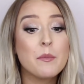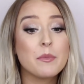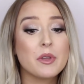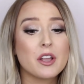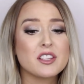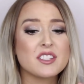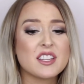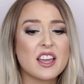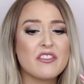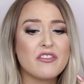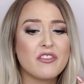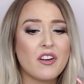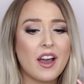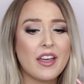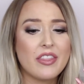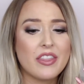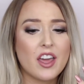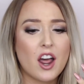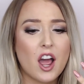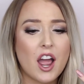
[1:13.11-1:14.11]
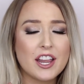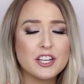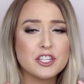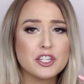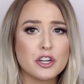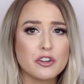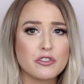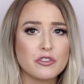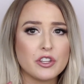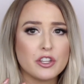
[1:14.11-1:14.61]
because I find that I
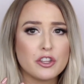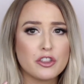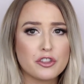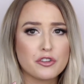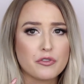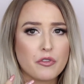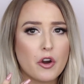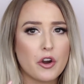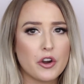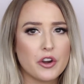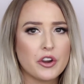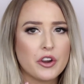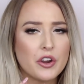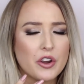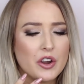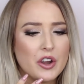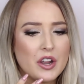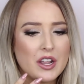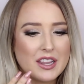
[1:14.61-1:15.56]
generally throw